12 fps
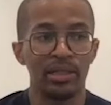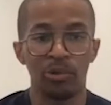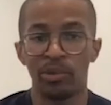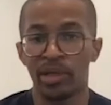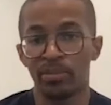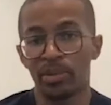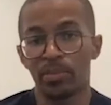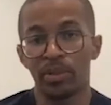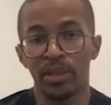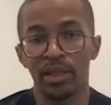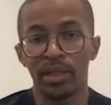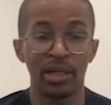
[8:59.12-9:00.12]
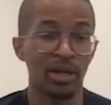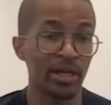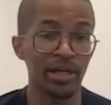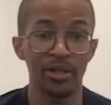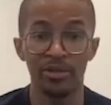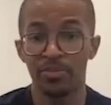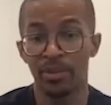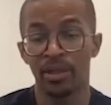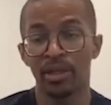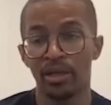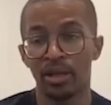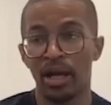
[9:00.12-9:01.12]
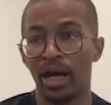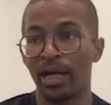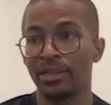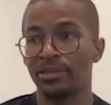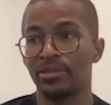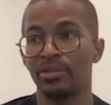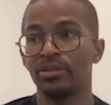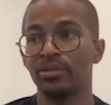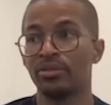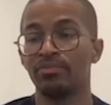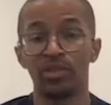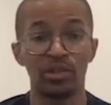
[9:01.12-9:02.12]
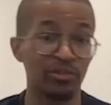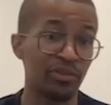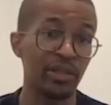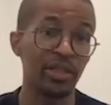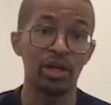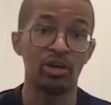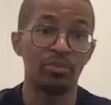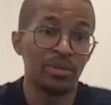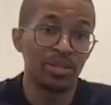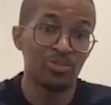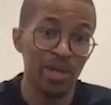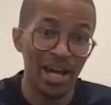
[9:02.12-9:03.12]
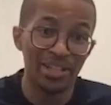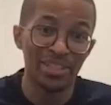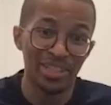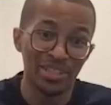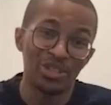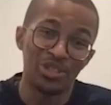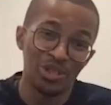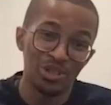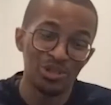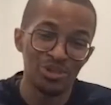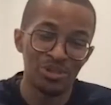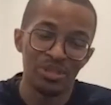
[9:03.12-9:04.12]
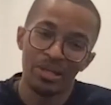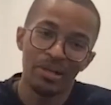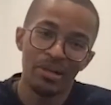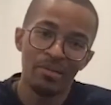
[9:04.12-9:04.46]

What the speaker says: be putting in our ears, putting in our eyes to feed hope, because we actually get to choose